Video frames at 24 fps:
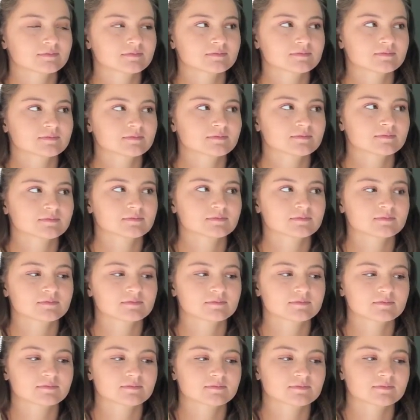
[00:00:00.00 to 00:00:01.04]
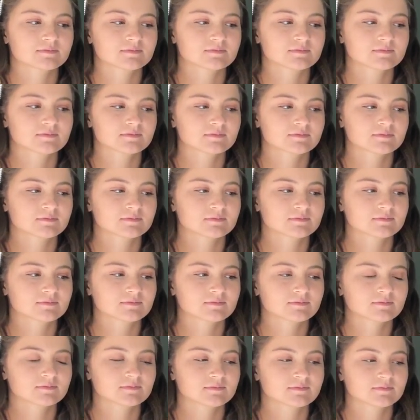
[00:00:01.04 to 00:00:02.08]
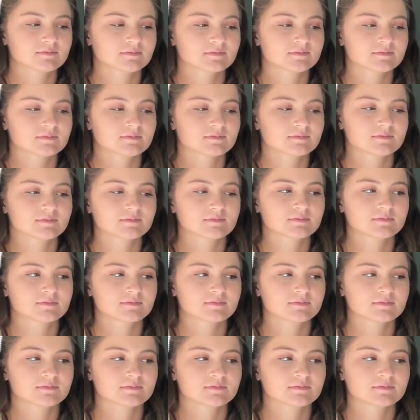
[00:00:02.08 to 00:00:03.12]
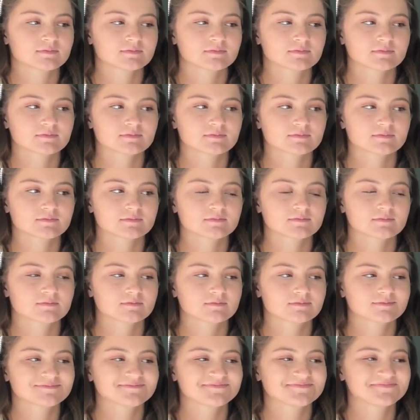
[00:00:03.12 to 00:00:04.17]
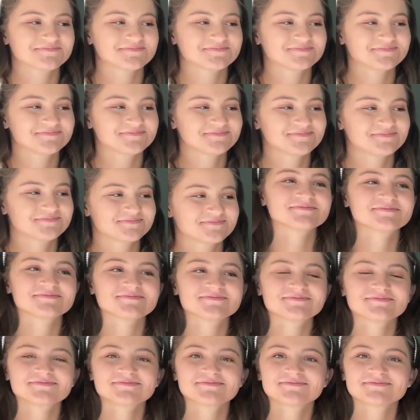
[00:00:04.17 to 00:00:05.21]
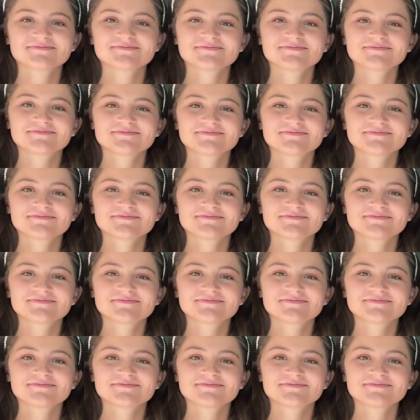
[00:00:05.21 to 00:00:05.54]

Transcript: The person shown says nothing.